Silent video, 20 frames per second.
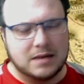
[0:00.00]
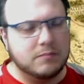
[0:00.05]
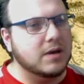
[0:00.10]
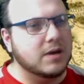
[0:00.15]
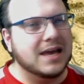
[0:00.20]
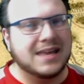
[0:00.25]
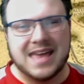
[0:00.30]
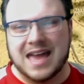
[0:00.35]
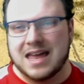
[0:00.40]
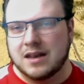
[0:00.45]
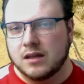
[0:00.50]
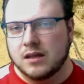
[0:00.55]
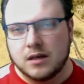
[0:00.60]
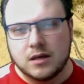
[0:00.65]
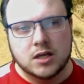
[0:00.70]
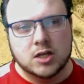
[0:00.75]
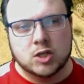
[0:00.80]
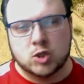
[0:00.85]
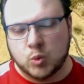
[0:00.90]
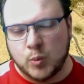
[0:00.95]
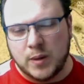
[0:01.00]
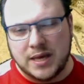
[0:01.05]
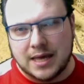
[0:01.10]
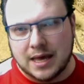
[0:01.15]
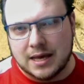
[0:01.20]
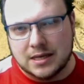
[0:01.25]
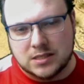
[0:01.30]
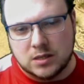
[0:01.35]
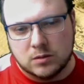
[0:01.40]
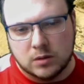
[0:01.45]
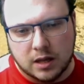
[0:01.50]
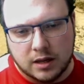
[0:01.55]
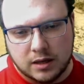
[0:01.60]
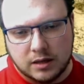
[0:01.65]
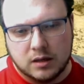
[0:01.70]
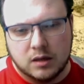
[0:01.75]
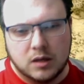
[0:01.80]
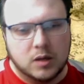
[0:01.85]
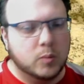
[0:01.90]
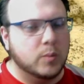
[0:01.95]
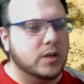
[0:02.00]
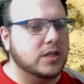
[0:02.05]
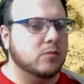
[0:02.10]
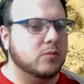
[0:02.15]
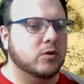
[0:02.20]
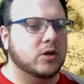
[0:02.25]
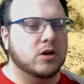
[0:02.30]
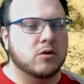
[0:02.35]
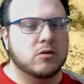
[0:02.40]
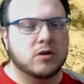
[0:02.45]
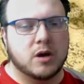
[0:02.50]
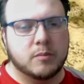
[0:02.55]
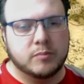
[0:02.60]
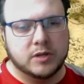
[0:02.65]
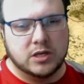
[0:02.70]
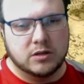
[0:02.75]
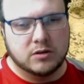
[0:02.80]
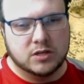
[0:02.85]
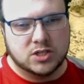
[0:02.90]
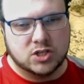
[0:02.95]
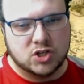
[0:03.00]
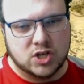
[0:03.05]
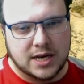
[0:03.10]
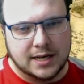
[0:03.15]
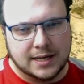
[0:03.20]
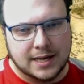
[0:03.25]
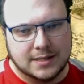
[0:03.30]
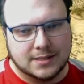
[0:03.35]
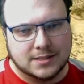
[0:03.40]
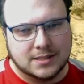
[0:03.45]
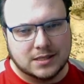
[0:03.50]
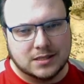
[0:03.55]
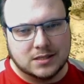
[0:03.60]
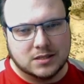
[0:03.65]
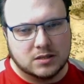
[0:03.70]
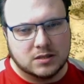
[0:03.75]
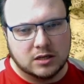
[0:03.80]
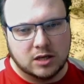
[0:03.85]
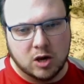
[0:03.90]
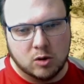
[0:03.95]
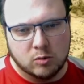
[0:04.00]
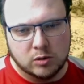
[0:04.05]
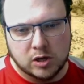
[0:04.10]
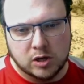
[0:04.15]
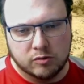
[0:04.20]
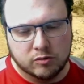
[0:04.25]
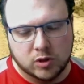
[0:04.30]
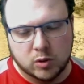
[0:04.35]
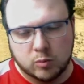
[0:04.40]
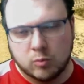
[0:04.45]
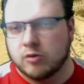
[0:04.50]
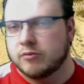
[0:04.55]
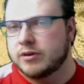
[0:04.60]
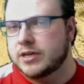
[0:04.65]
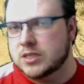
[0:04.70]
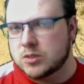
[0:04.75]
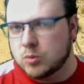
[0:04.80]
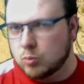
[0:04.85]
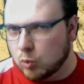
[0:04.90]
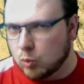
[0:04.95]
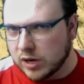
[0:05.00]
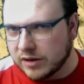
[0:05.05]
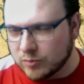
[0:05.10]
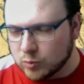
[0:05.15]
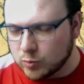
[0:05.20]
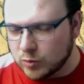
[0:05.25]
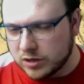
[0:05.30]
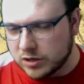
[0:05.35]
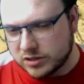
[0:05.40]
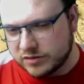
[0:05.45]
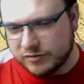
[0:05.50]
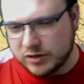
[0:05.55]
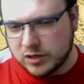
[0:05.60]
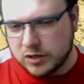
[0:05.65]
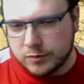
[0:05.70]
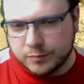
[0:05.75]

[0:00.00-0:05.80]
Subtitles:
Again, tweak it as you like, whether you want to go a couple of units of Jade Lancers, go lower on the Warriors, whatever works for you.